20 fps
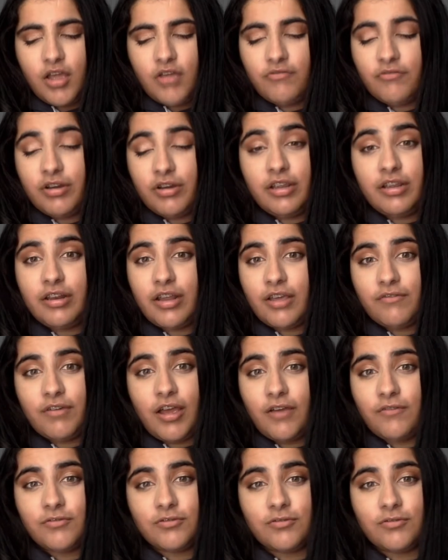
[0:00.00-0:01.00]
I really never
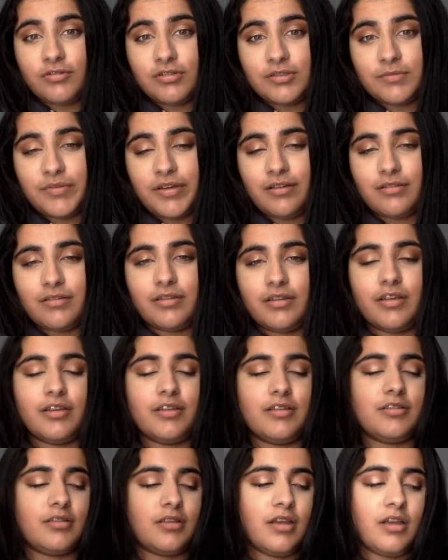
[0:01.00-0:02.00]
have talked about
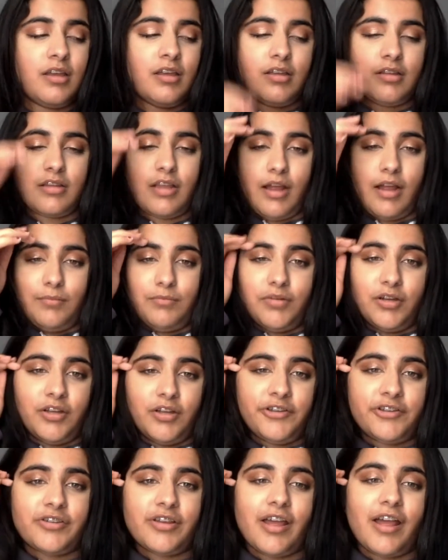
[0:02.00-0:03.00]
this that
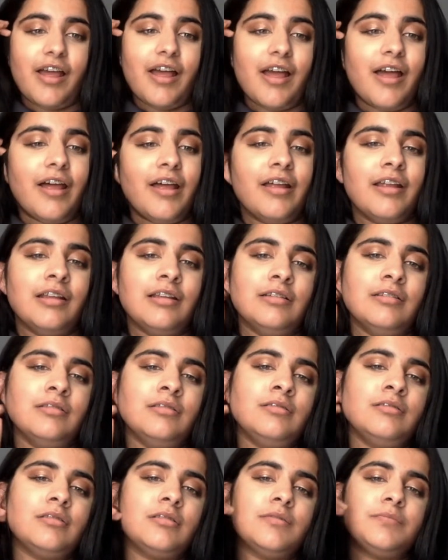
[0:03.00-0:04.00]
much, and
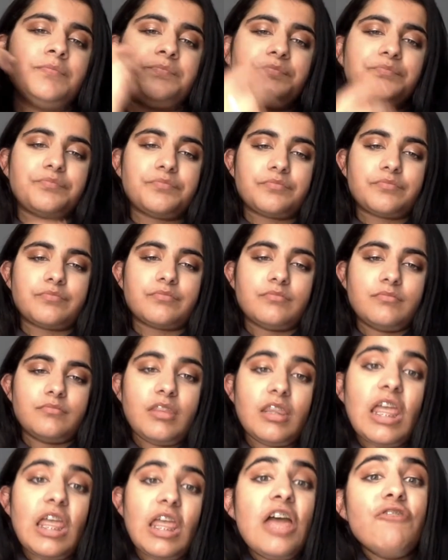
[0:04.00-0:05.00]

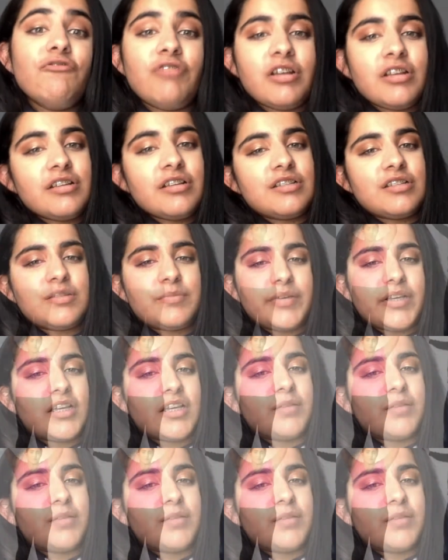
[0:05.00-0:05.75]
I'm ready to speak